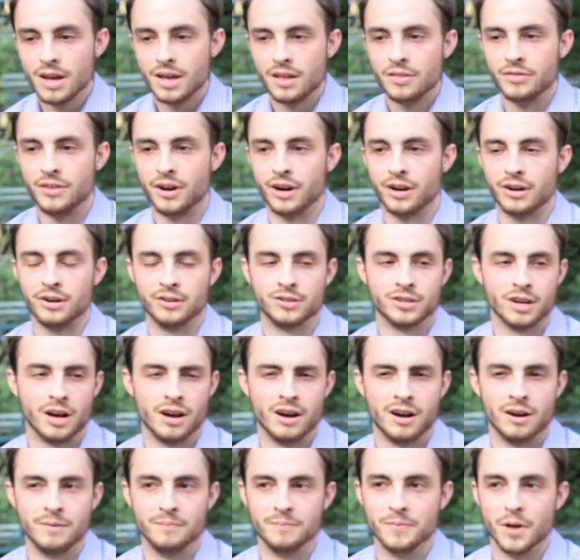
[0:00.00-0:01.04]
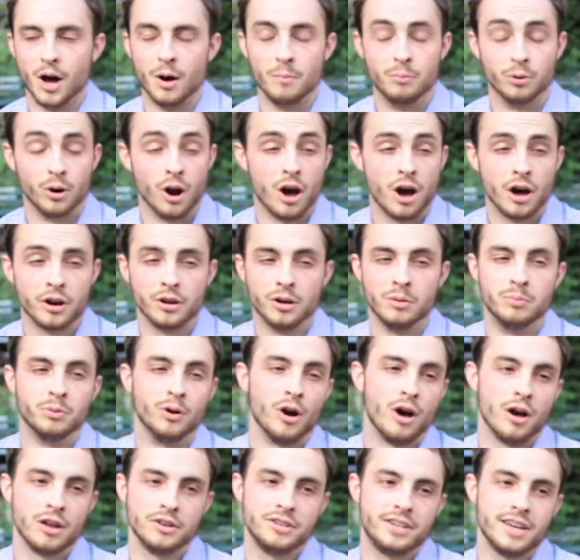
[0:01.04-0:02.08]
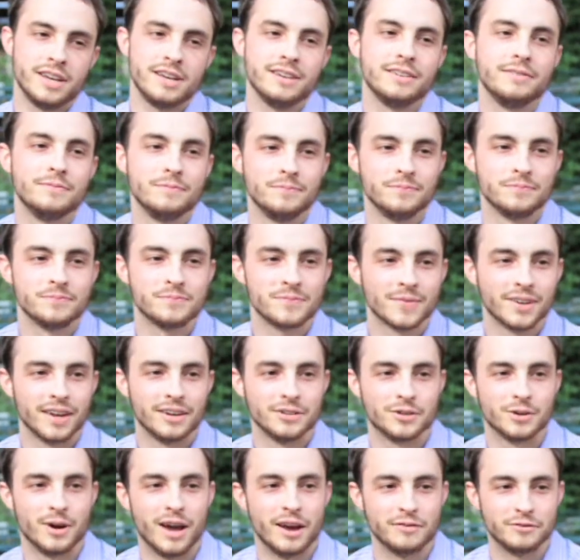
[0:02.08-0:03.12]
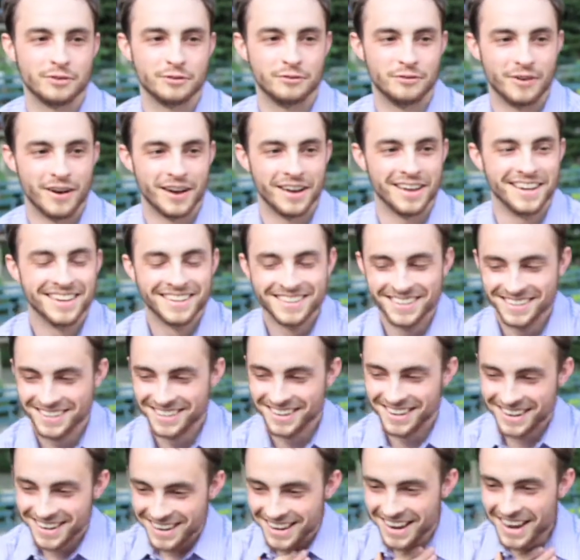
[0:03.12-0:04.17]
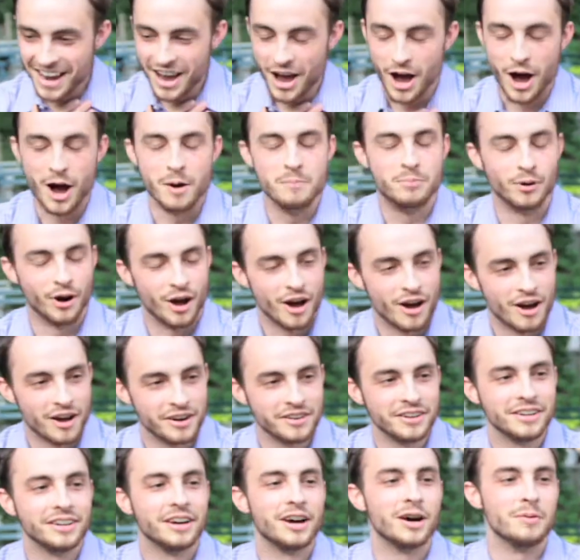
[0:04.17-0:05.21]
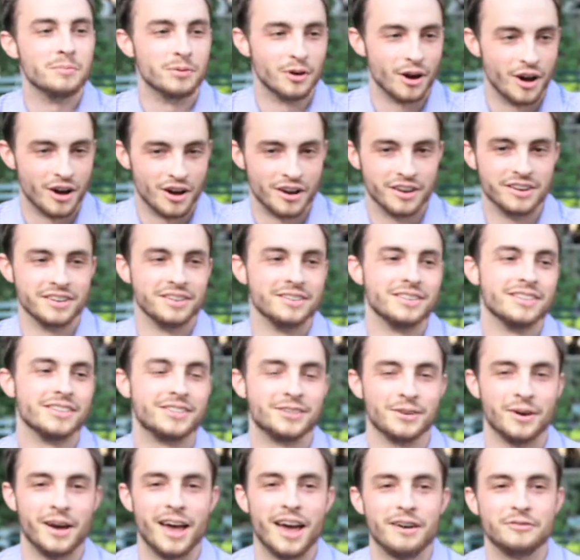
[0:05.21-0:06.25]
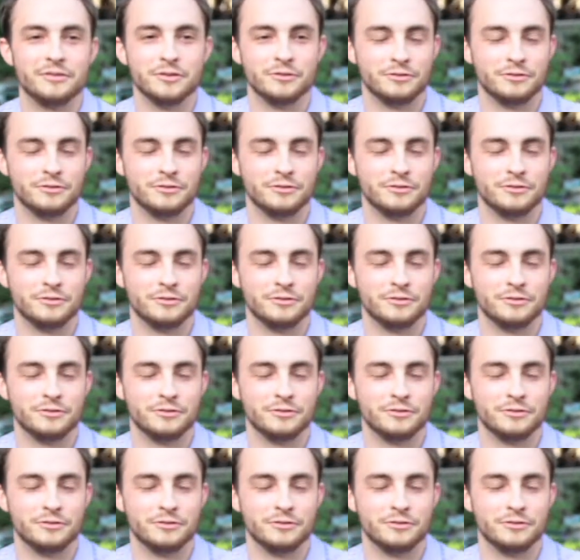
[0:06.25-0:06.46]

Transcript: There's abroad date. So I have to find abroad. So I have to